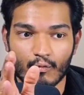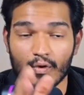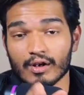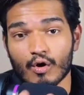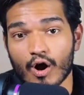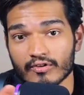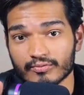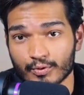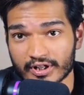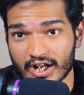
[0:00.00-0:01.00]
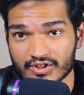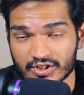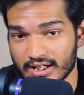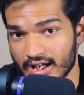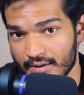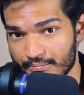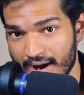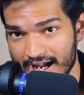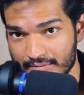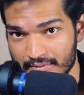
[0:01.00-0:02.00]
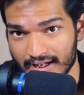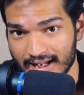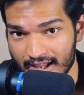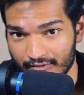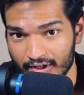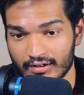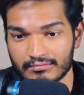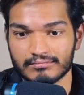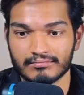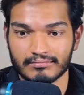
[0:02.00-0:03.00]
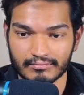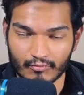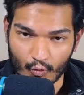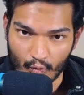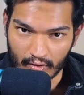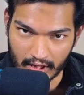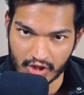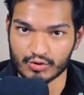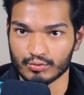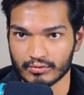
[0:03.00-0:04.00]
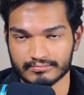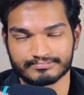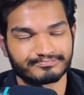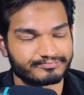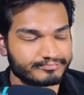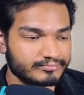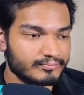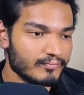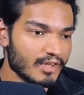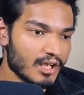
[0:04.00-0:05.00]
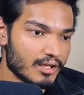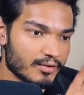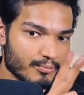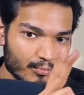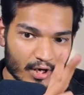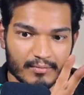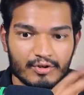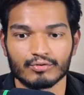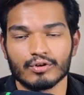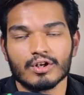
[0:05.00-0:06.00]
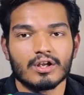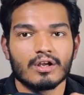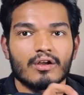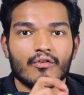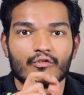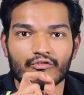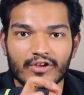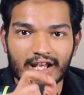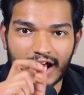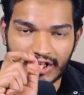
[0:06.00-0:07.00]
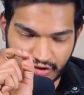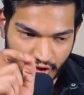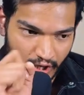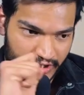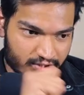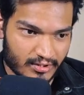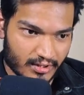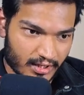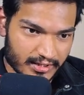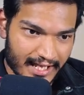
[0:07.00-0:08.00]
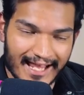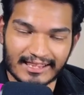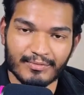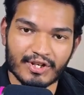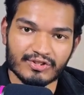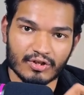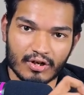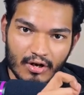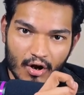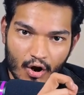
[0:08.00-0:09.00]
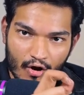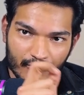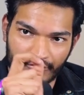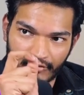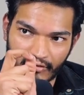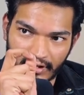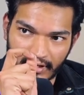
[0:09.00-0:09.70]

will cause potentially a pandemic level issue. Point number two, Veena George, the health minister of